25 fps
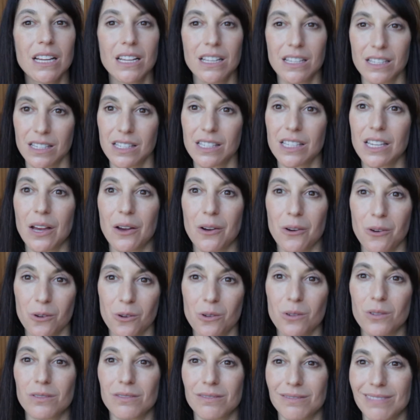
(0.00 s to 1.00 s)

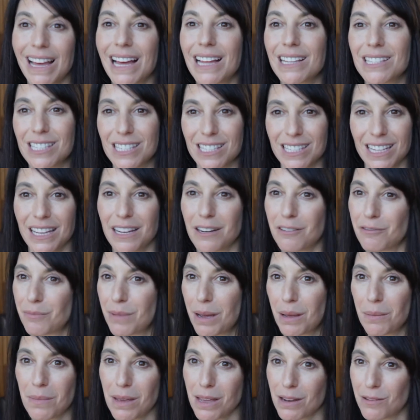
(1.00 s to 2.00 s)
So that's kind of
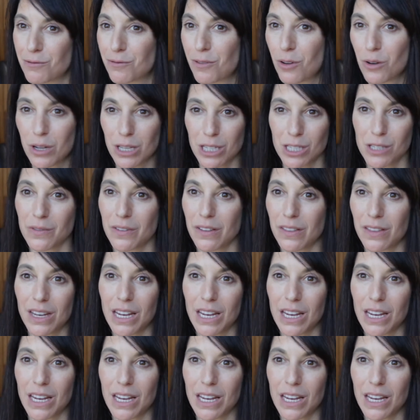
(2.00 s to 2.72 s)
my main focus for the